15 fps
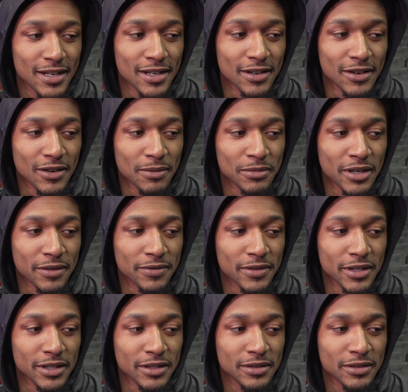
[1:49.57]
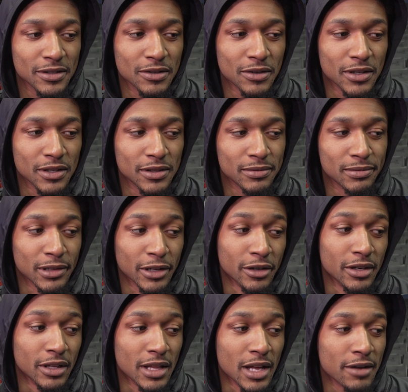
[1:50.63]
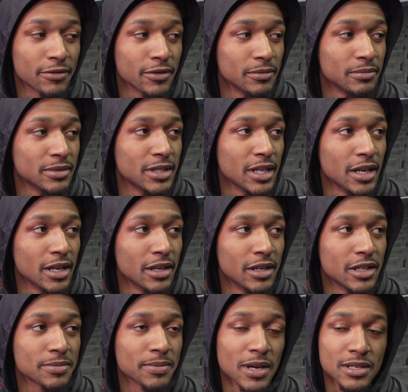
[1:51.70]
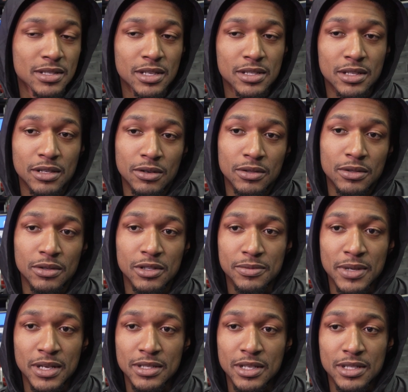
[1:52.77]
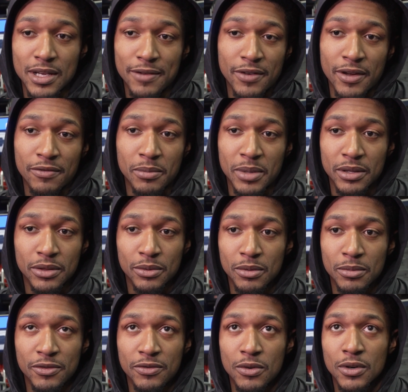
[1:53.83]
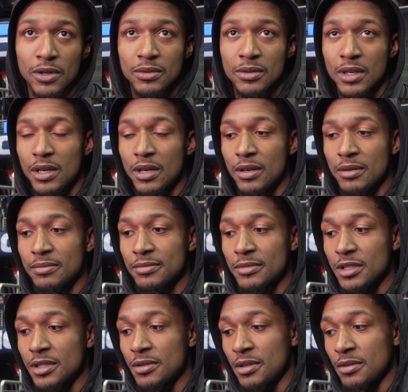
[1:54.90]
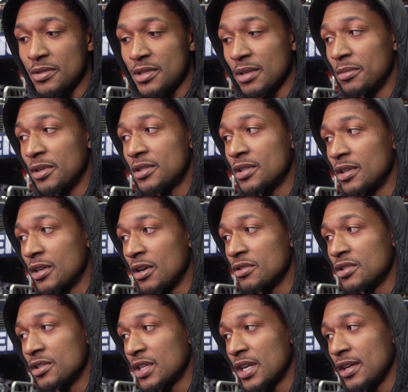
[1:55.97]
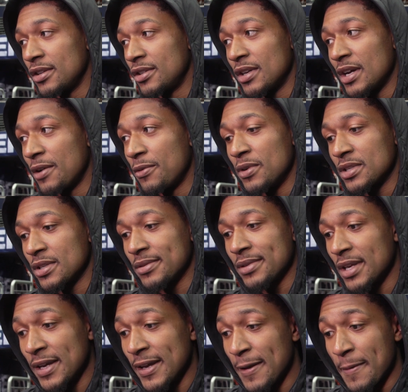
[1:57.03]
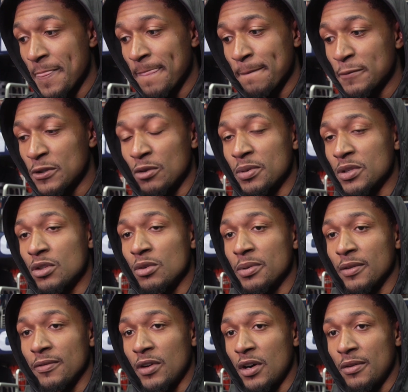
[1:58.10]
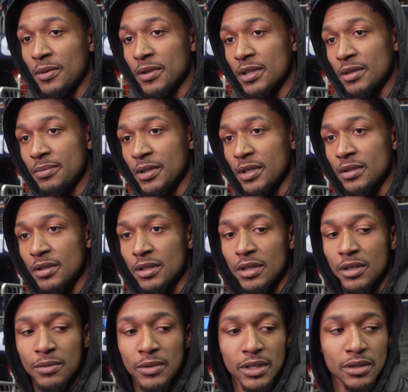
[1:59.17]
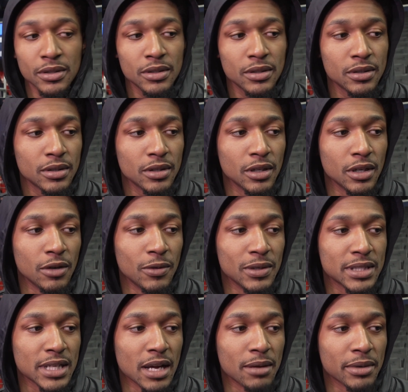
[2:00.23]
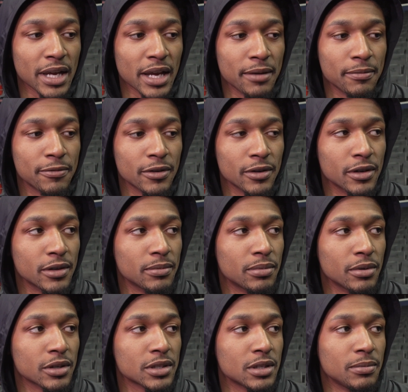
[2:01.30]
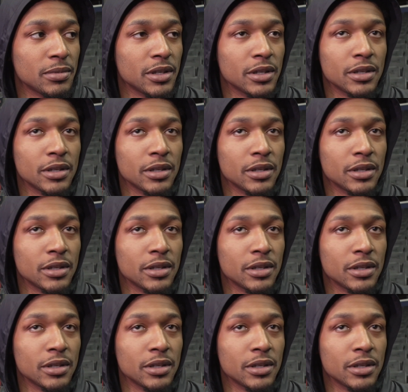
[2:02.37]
you know, I'm definitely going to learn a lot from Ted in this process and going through this process. I haven't been through it before. Similar to the coaching change, you know, I wasn't super involved with it, but you know, when you know, when time came for Brooks to be,